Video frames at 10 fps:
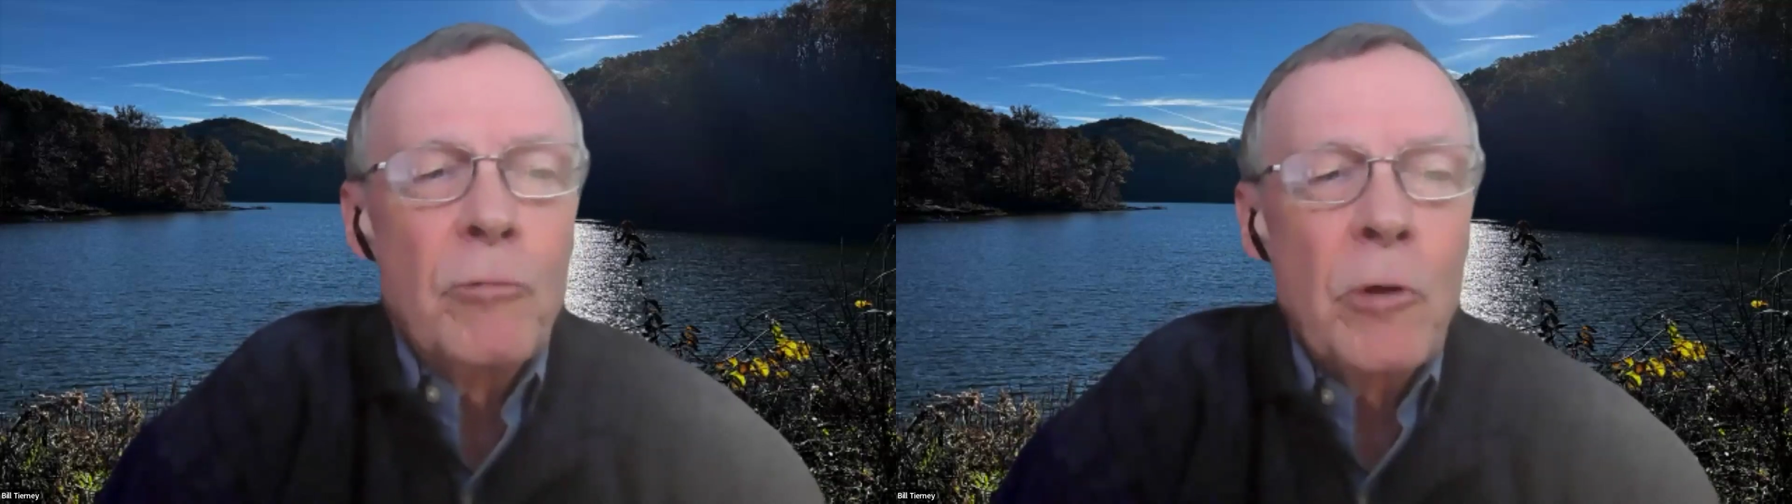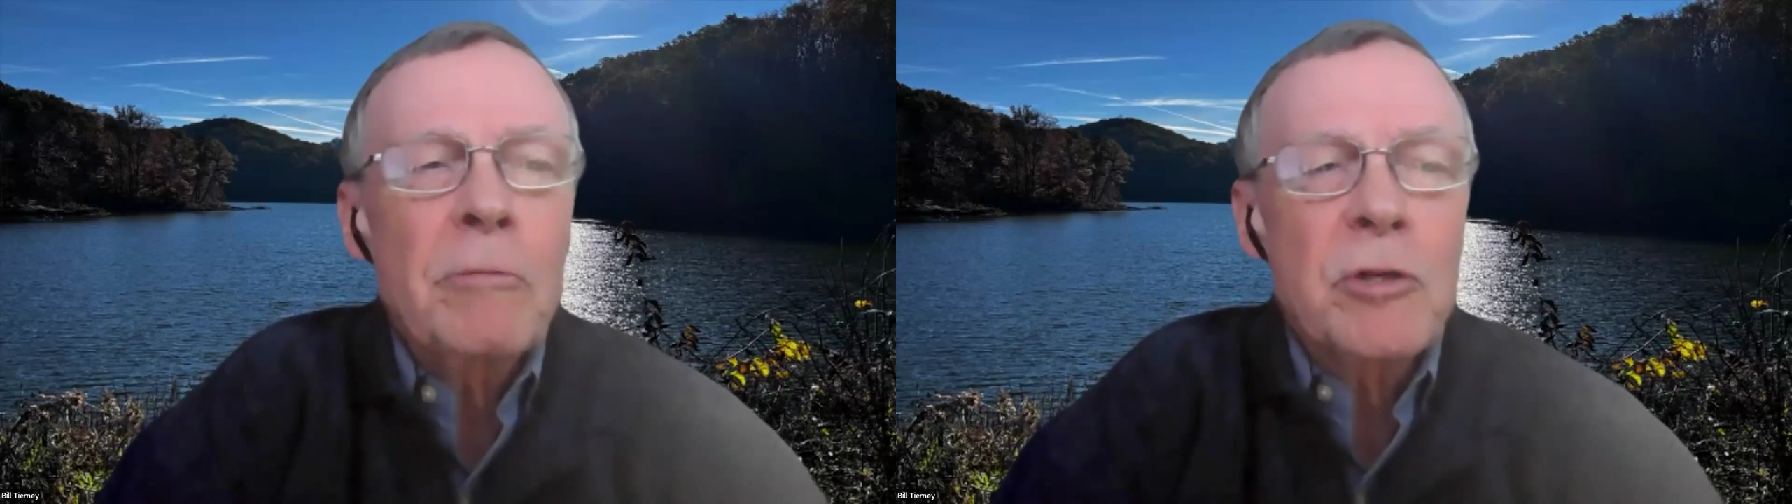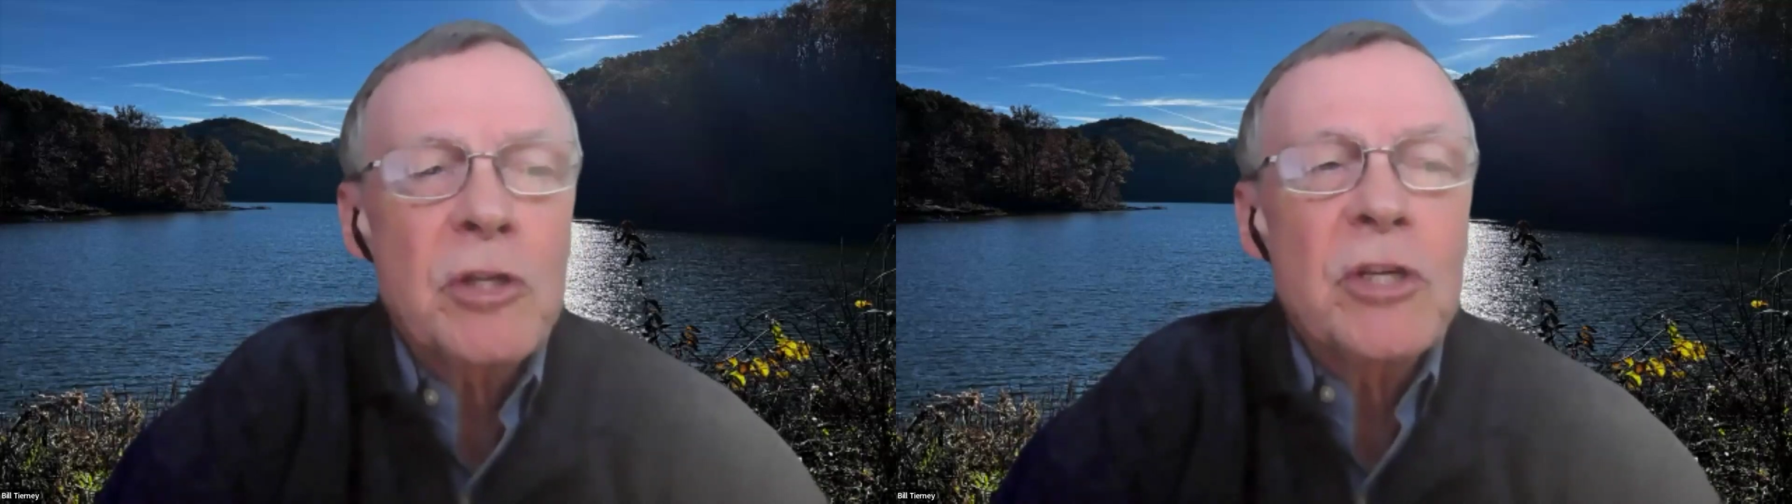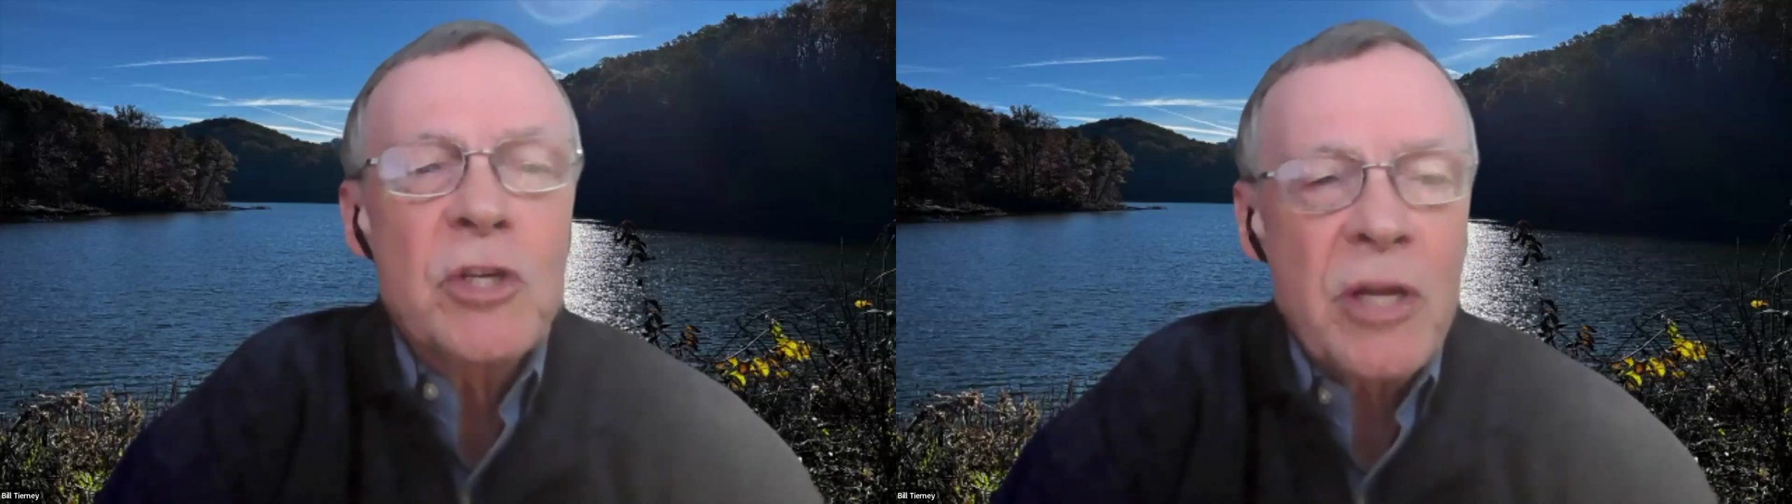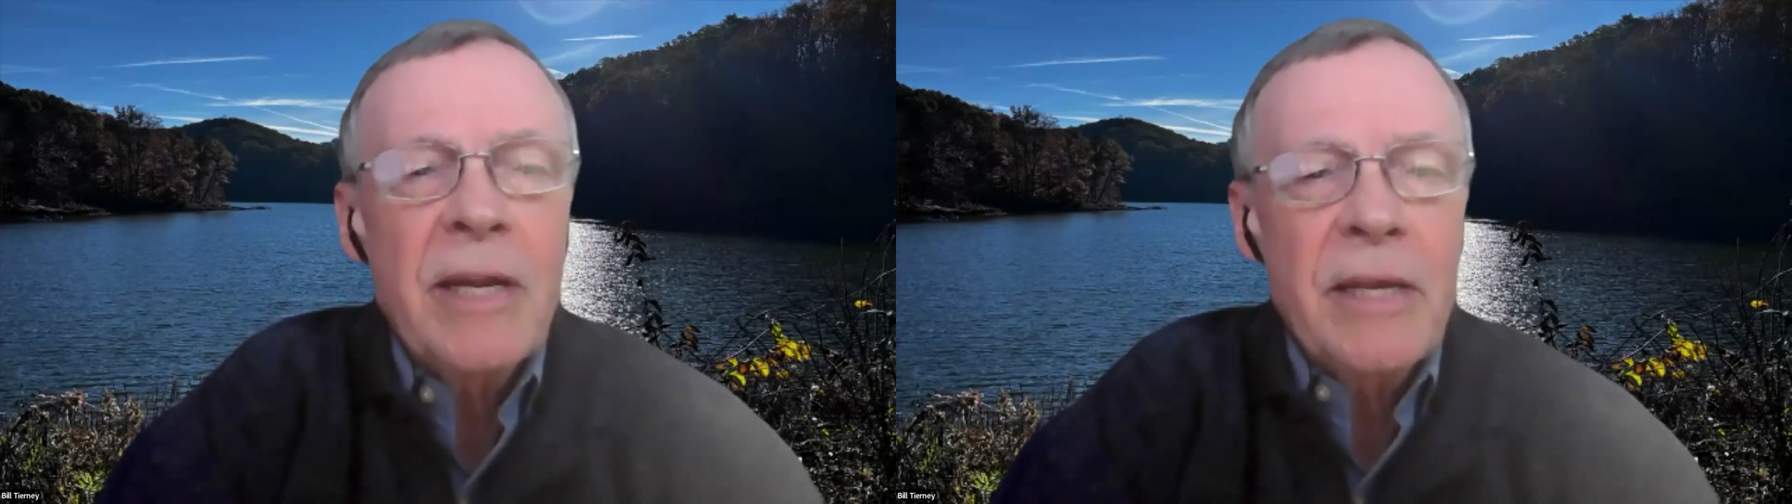rigorously
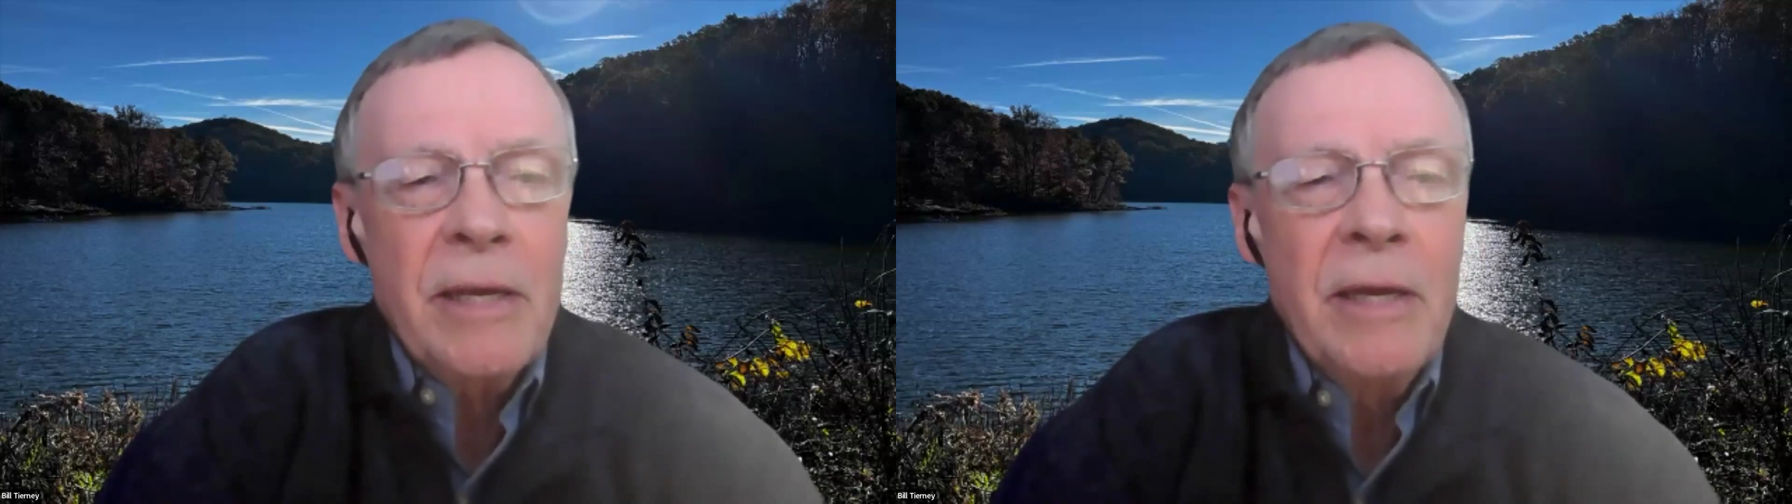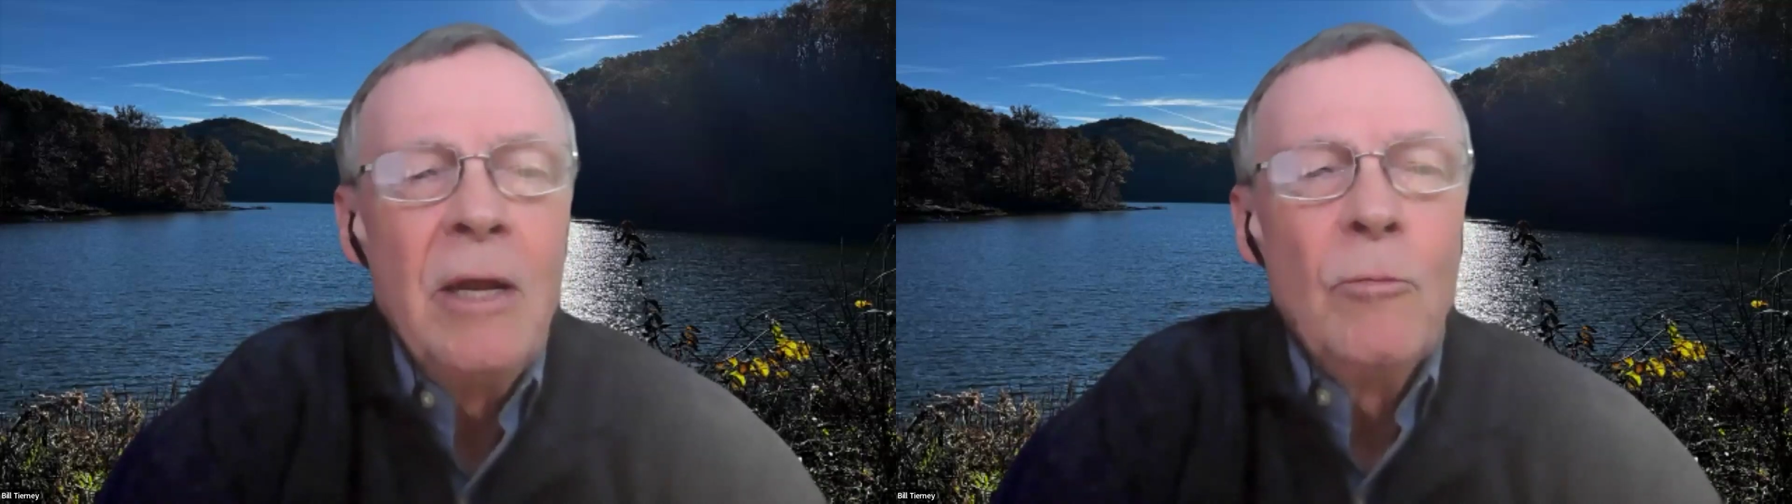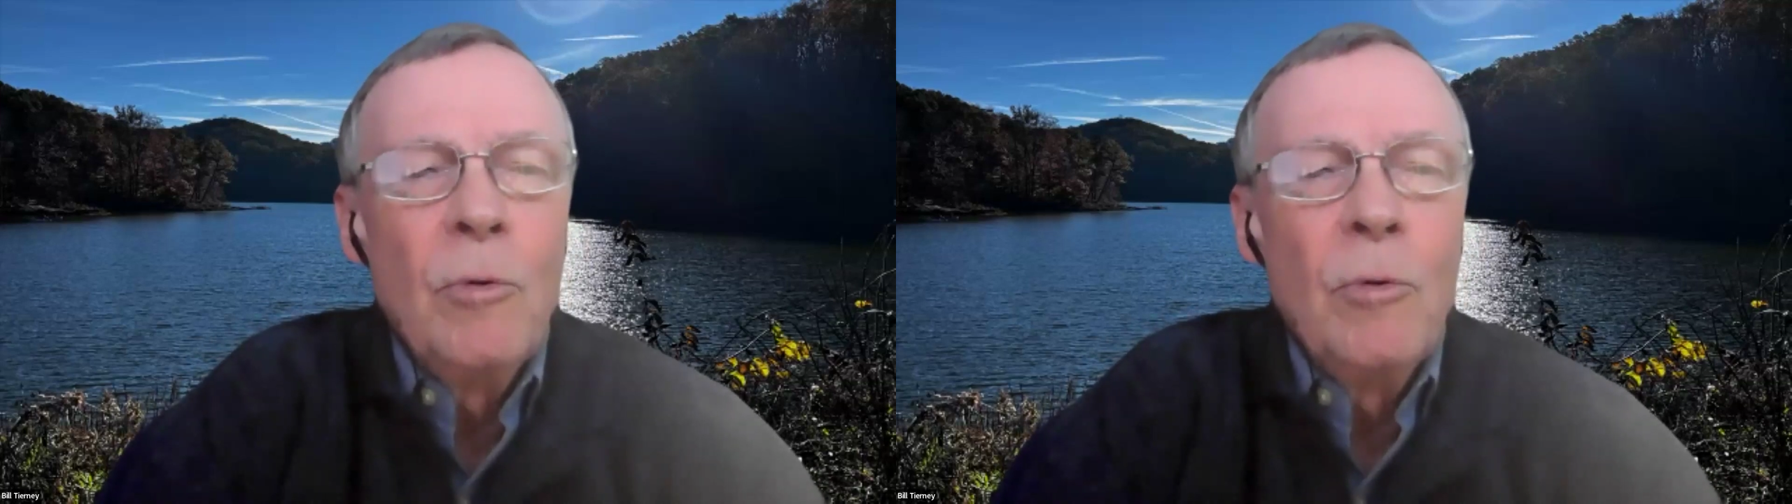study